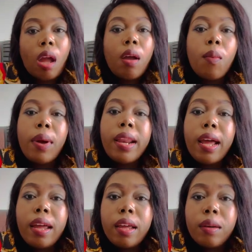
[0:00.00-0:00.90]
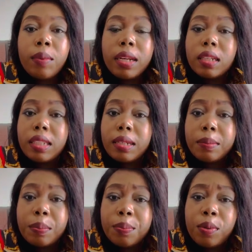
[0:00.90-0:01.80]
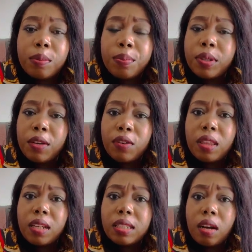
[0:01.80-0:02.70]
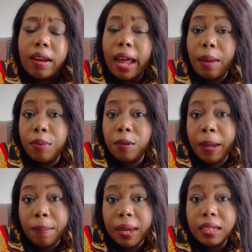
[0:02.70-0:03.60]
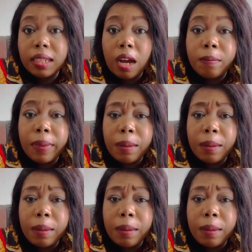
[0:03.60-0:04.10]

when he said put everything down, I put my bag down. My